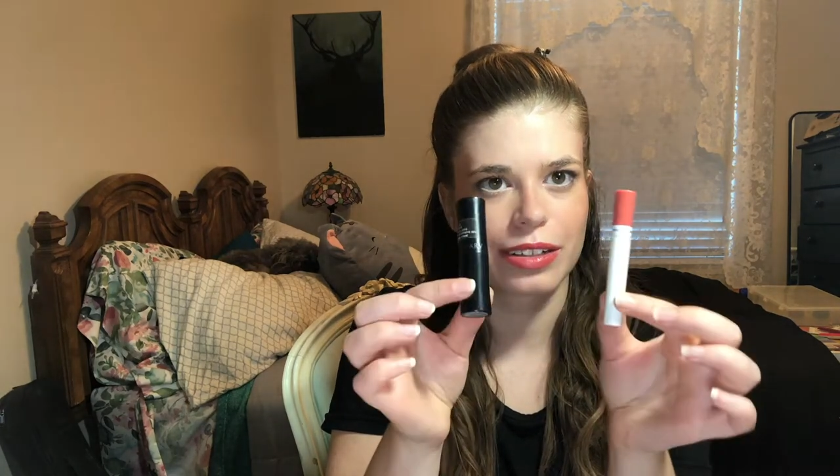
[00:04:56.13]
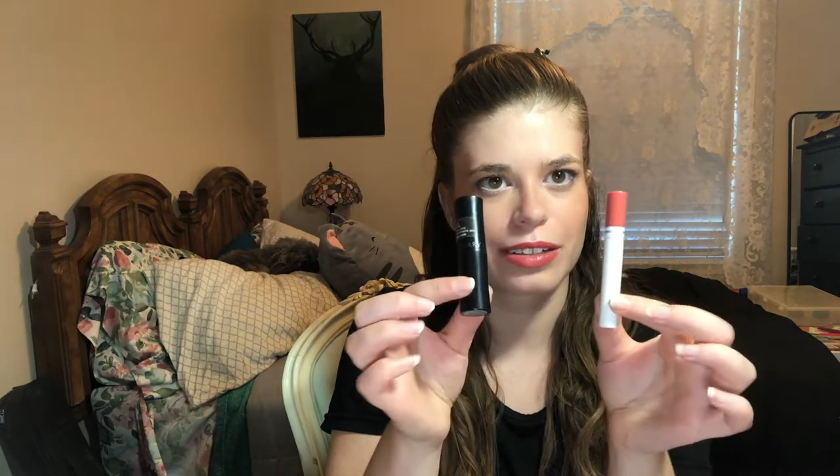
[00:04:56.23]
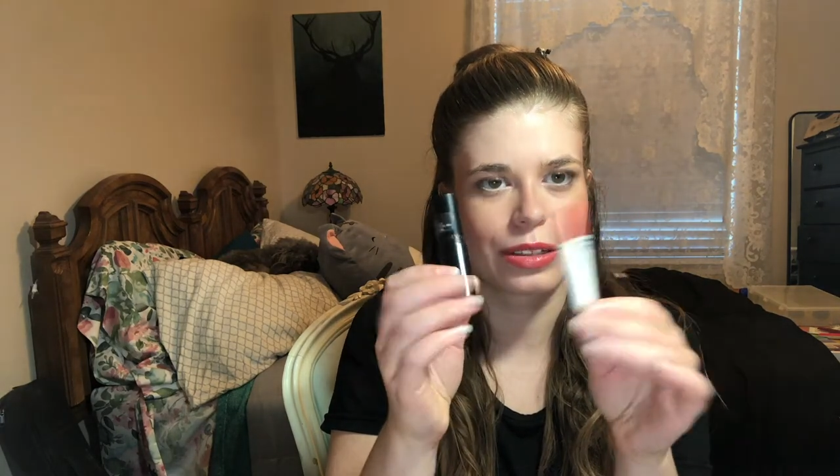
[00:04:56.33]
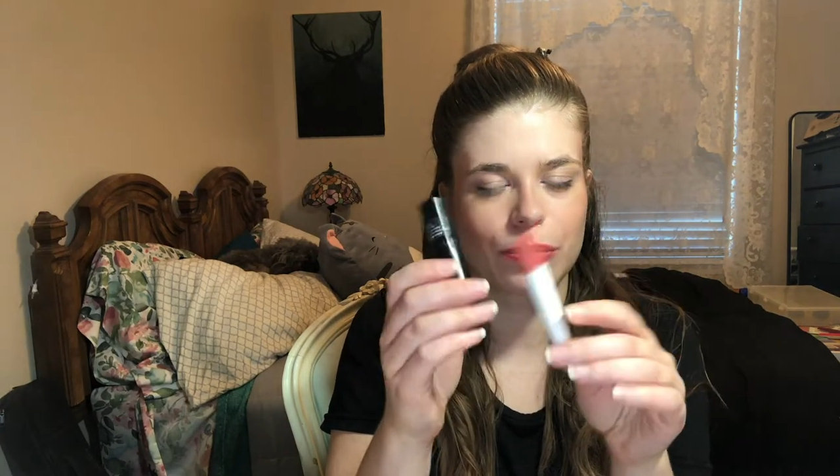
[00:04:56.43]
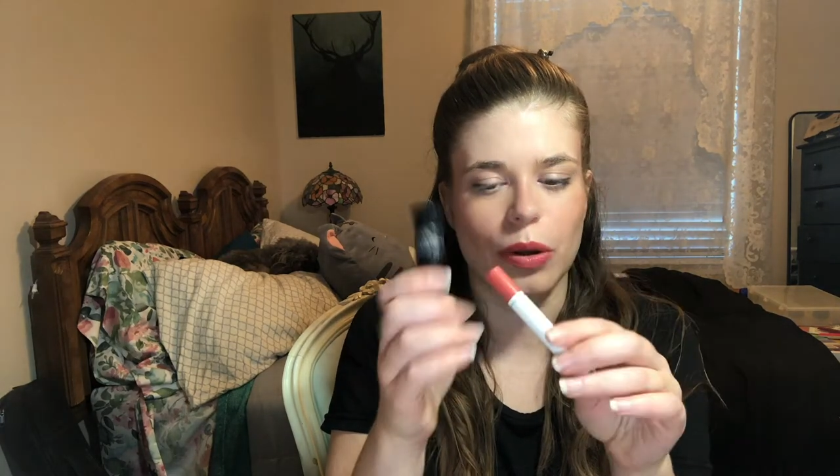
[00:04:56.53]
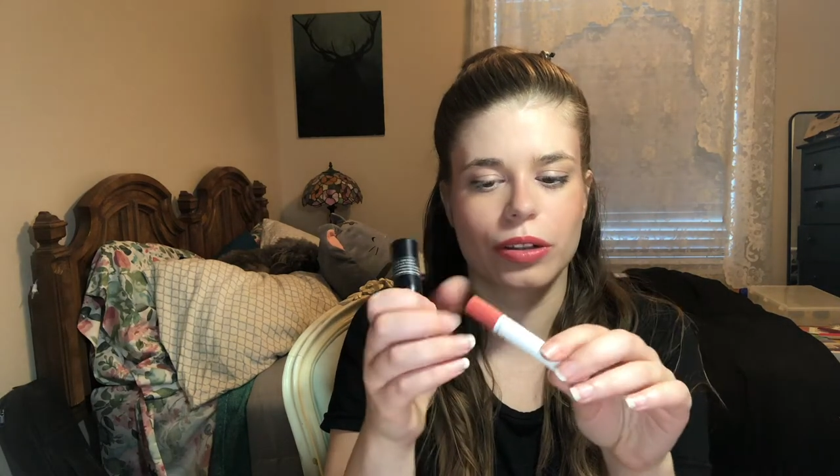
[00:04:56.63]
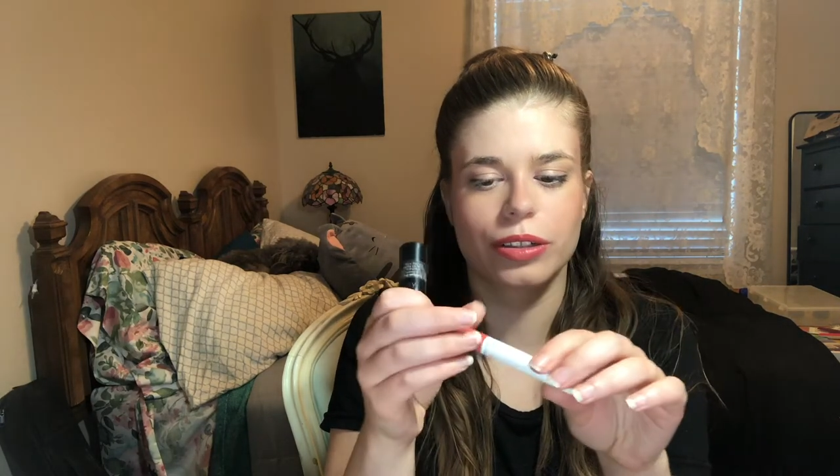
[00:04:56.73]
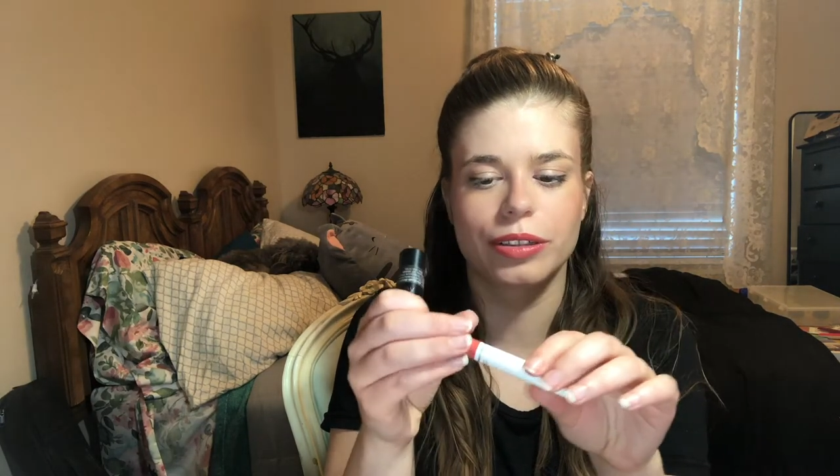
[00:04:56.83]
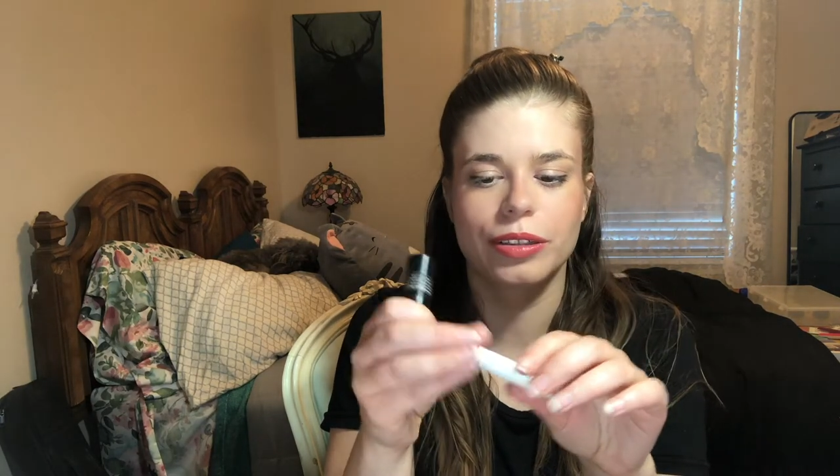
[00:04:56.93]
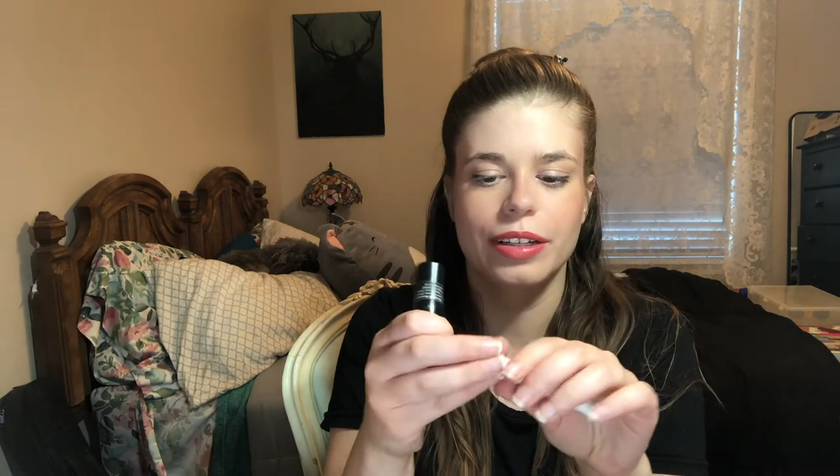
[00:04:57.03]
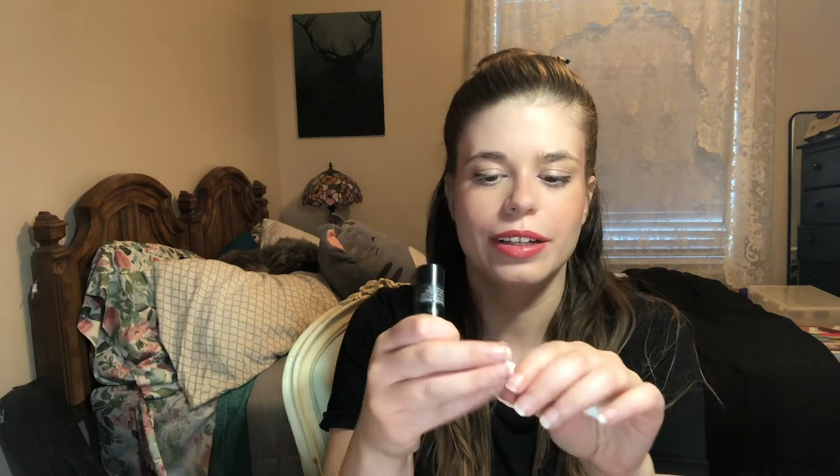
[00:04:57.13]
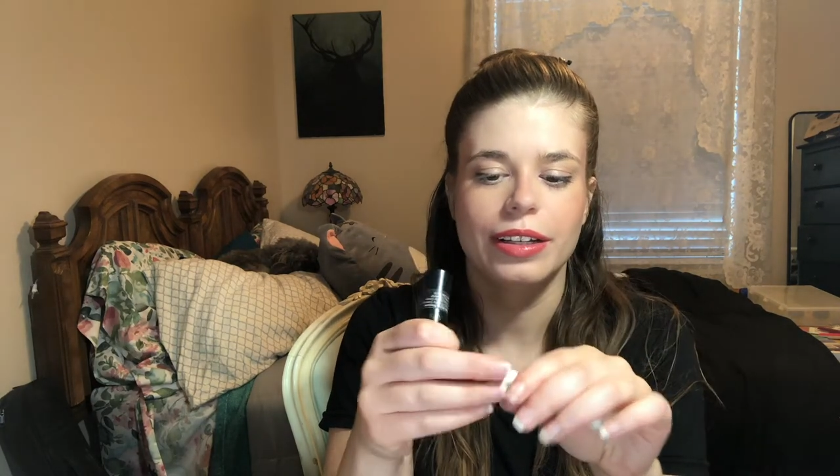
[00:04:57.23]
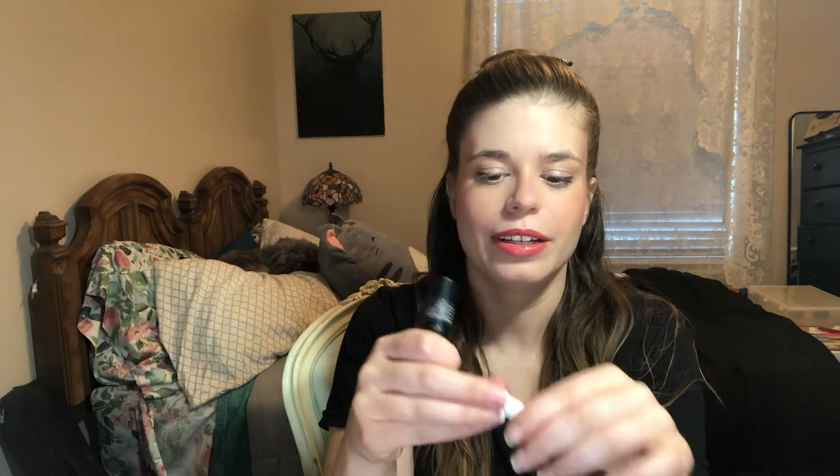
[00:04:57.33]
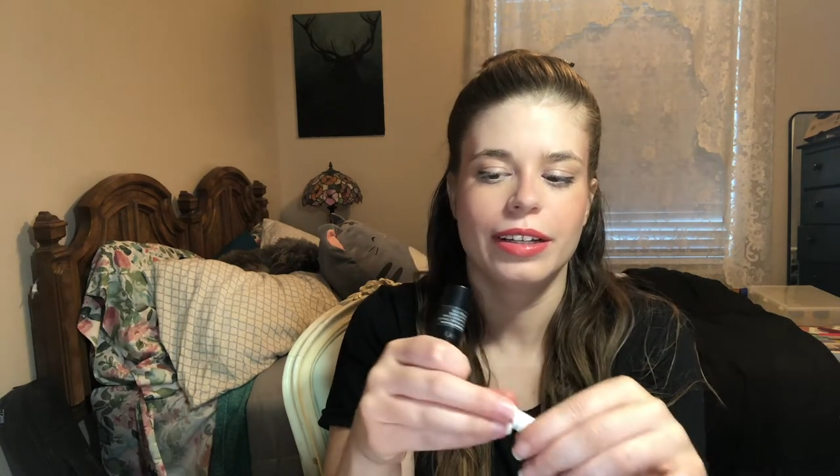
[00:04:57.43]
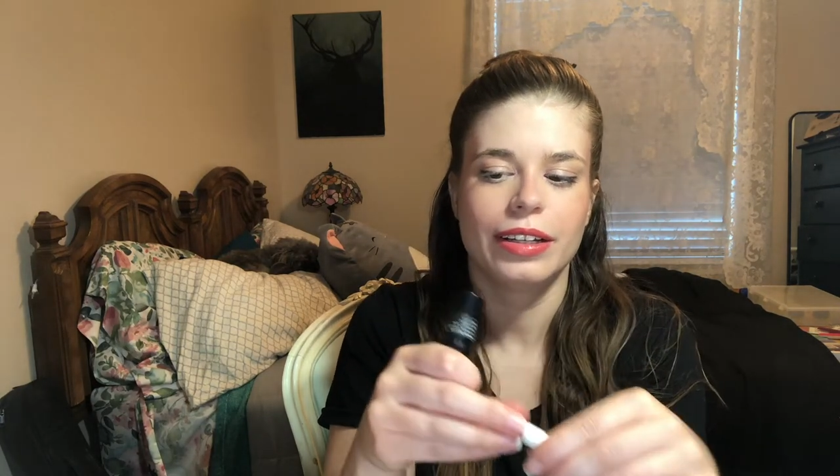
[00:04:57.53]
smaller
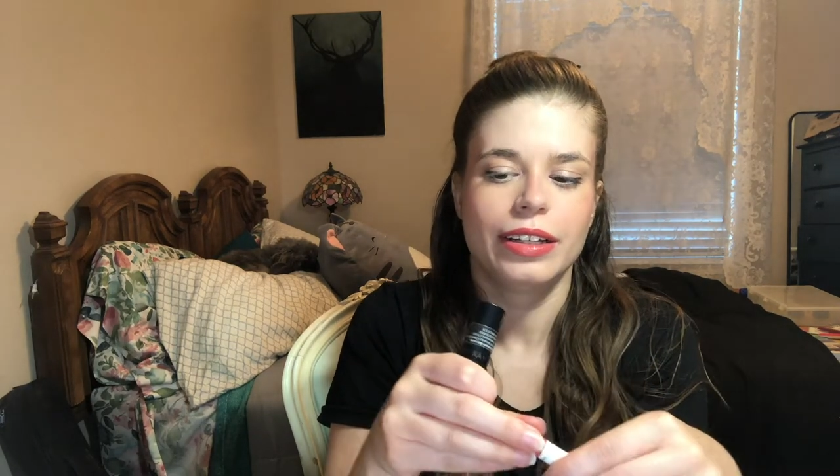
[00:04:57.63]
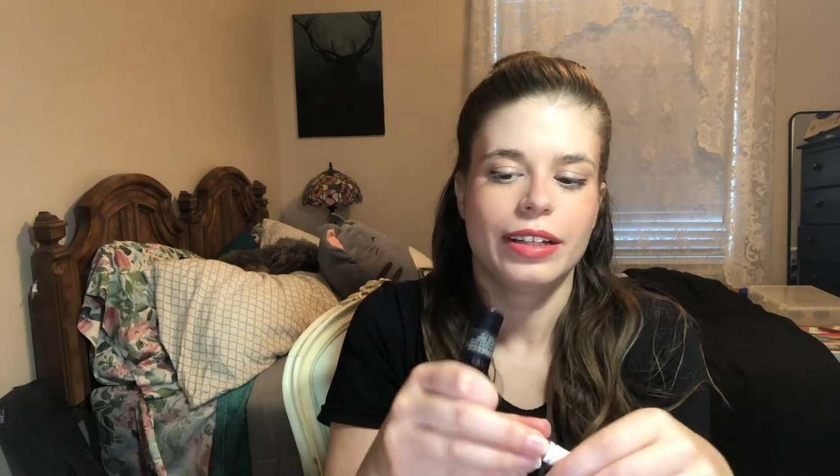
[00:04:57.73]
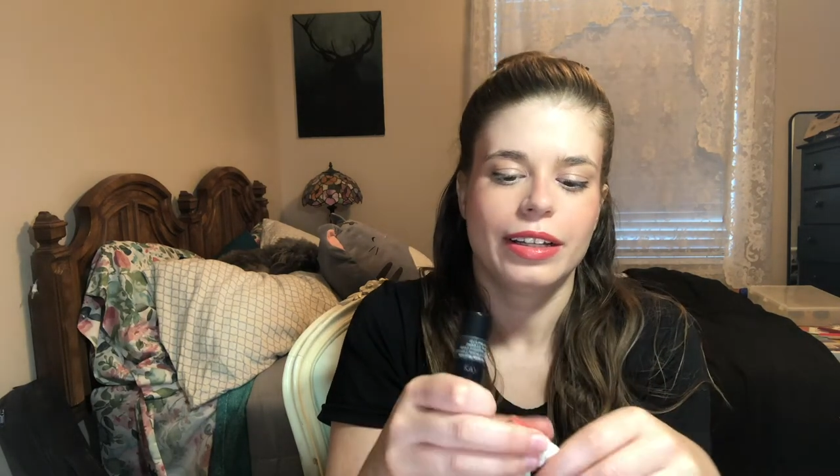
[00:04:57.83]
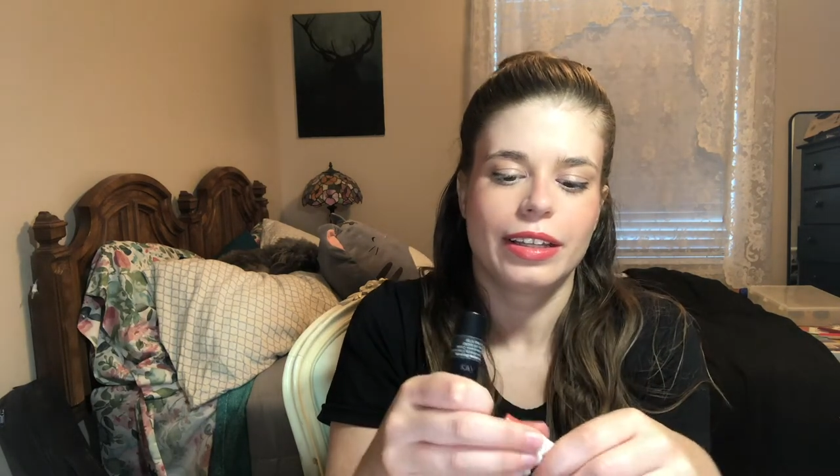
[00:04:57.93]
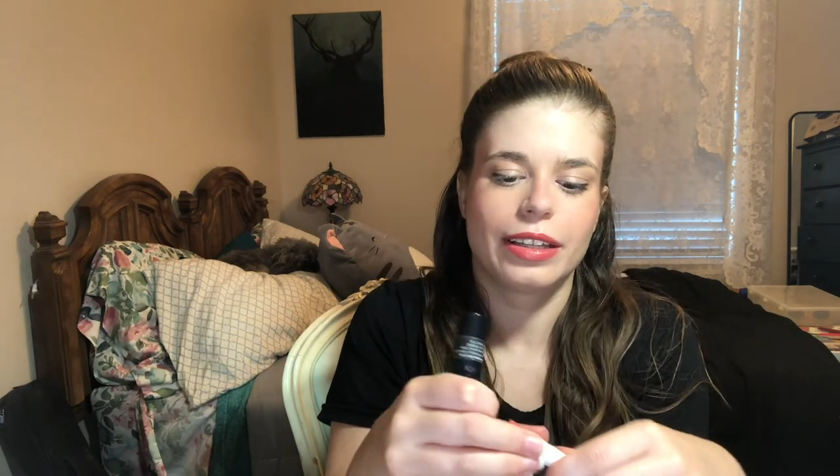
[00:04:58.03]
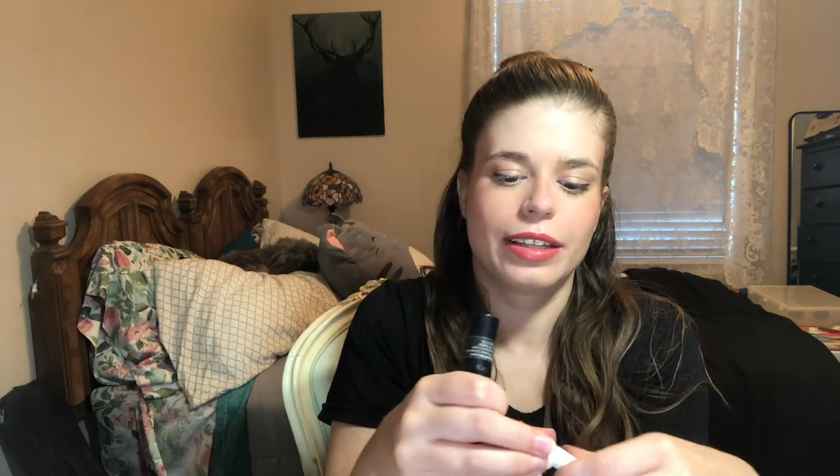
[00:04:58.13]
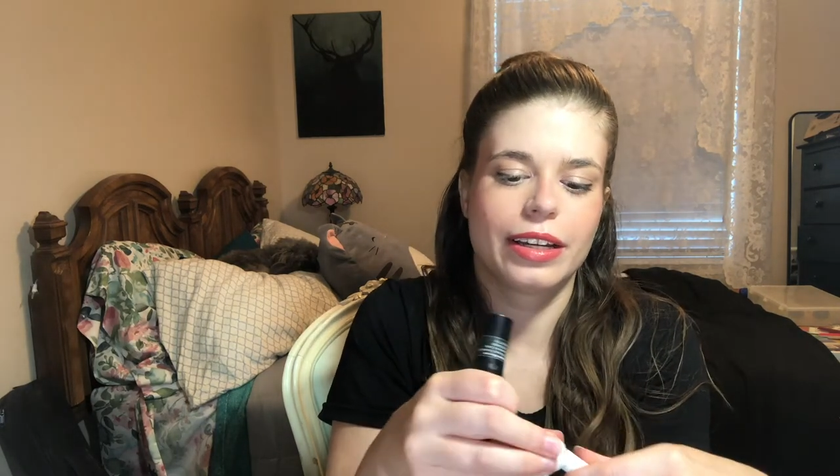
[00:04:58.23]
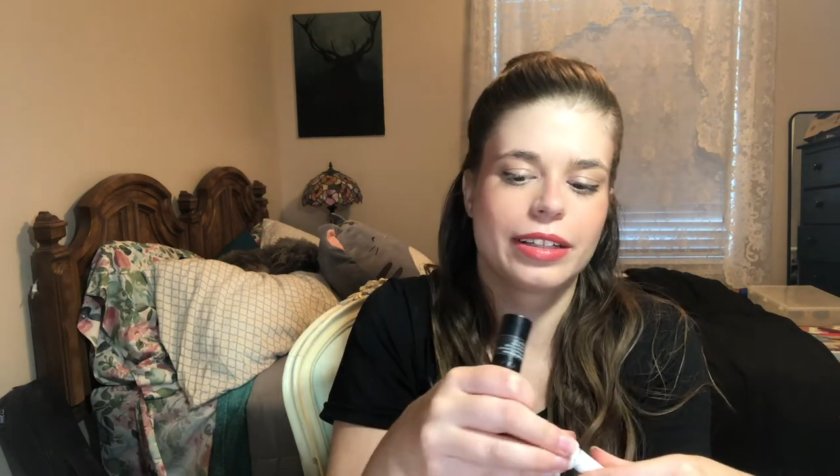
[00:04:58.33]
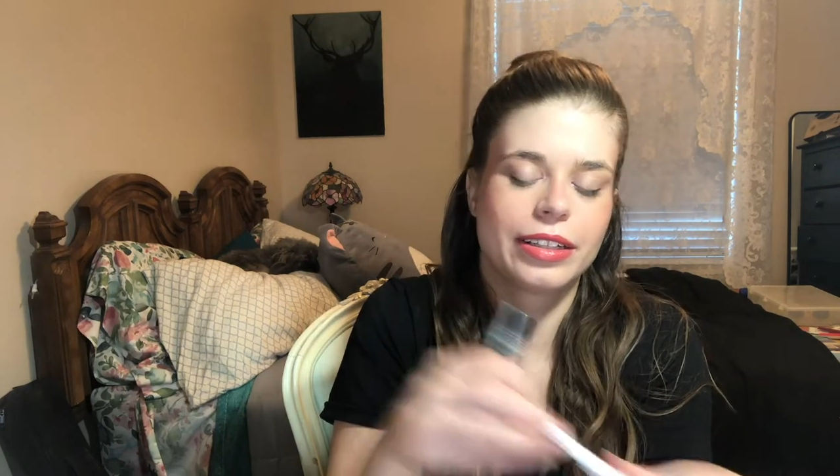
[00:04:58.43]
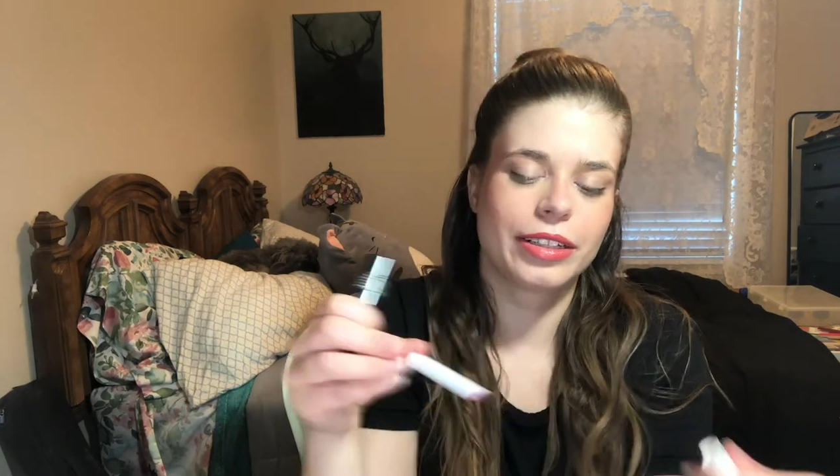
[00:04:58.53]
than that.